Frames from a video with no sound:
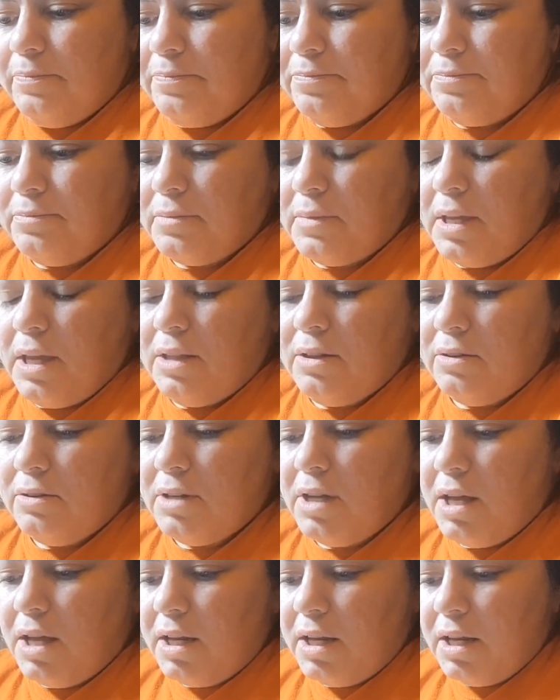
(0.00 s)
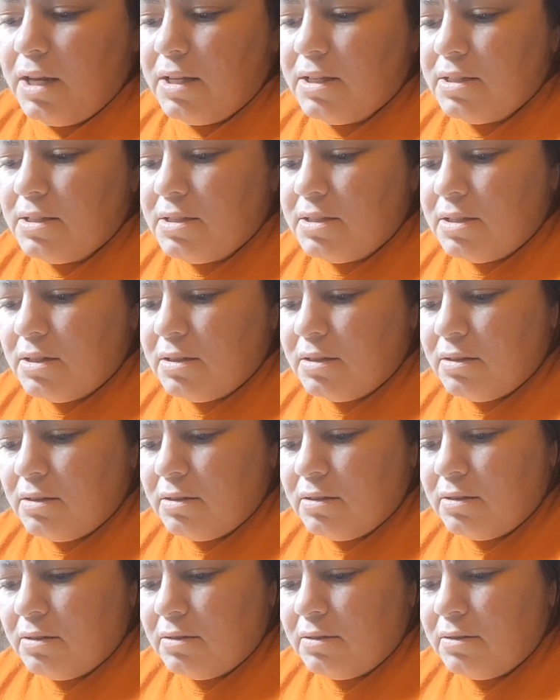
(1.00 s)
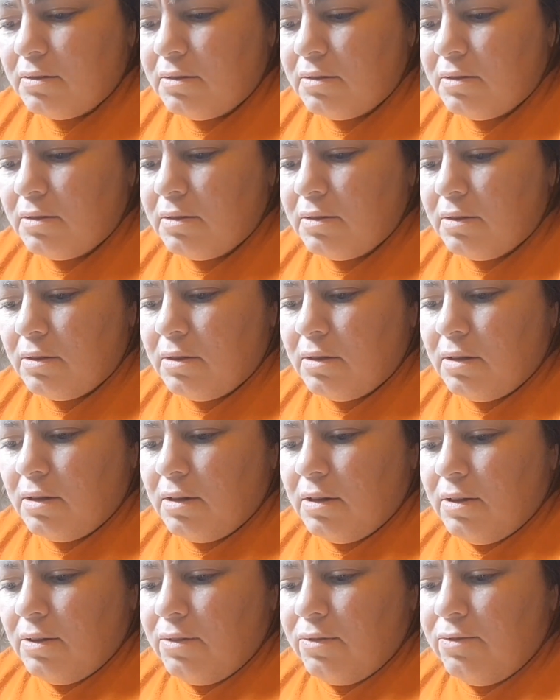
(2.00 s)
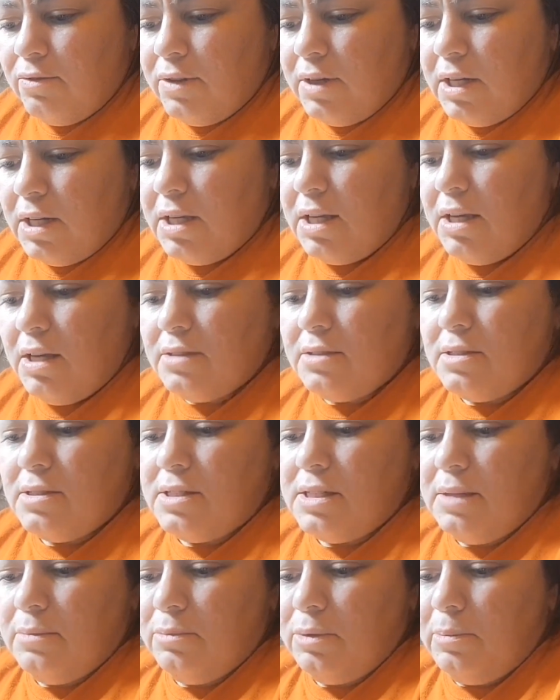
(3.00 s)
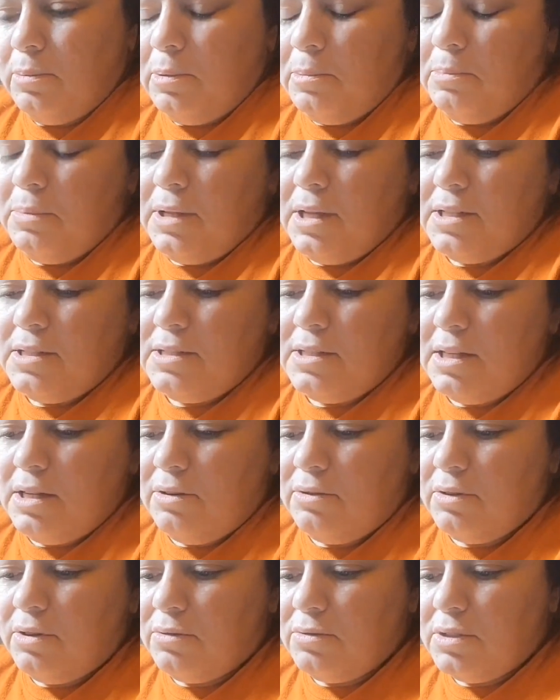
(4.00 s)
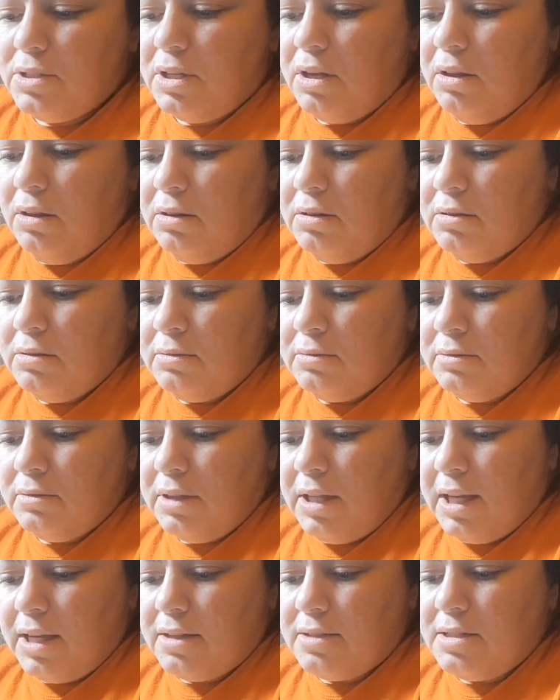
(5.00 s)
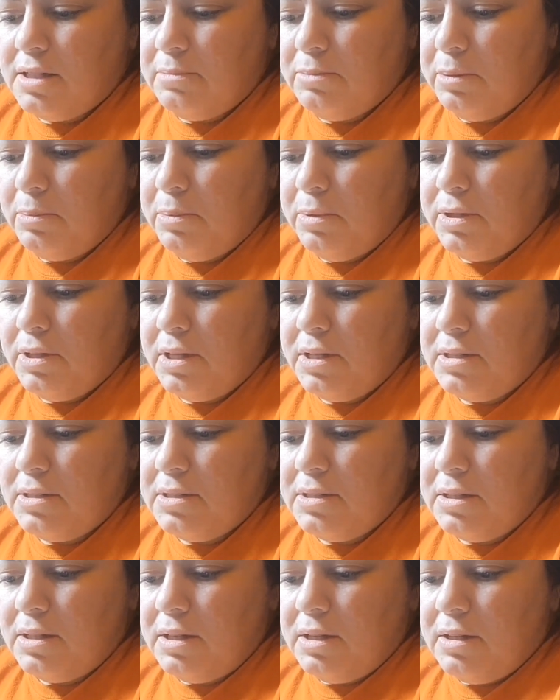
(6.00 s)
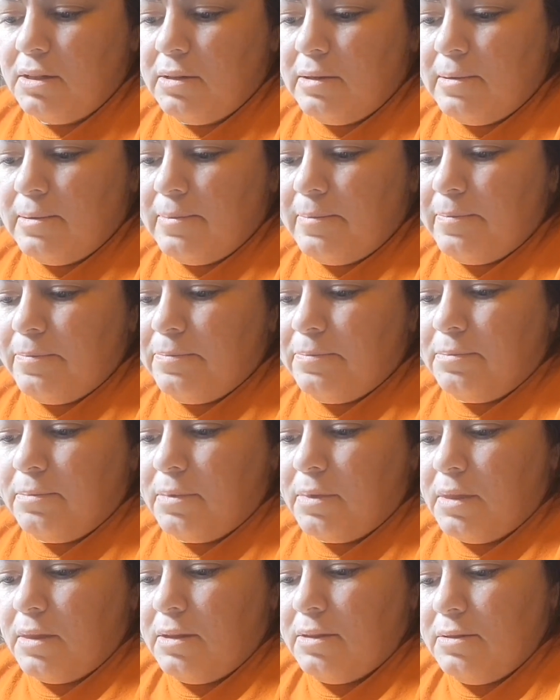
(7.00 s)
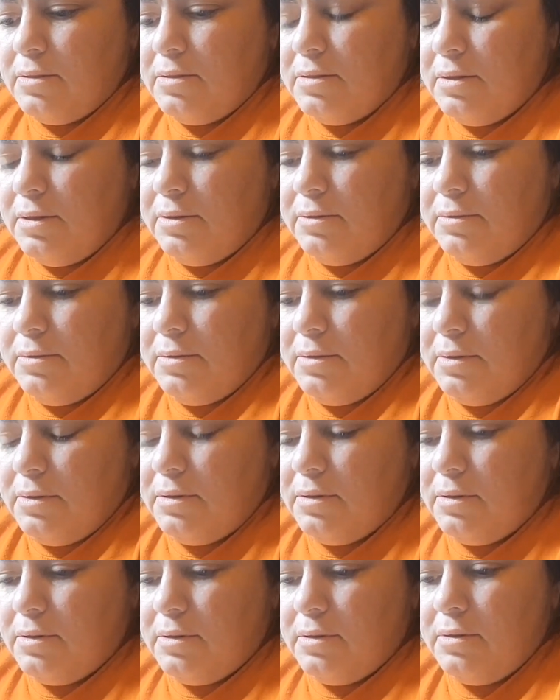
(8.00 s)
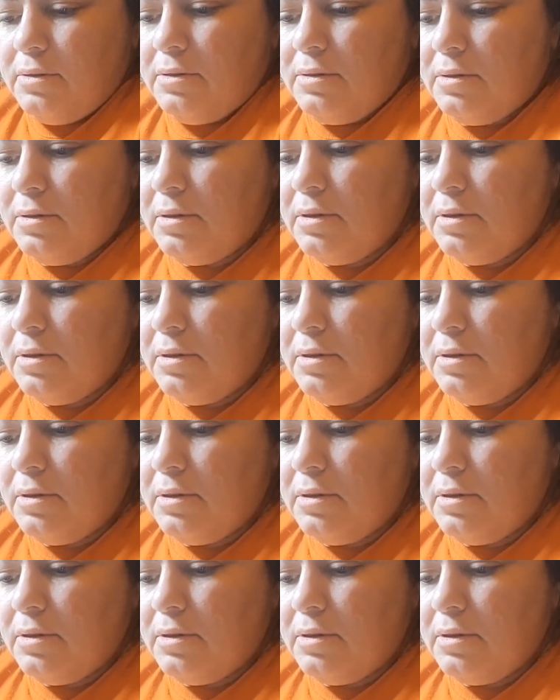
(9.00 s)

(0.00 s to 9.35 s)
And they're not as finicky as a seam ripper. Plus, they don't go dull like a seam ripper does. So,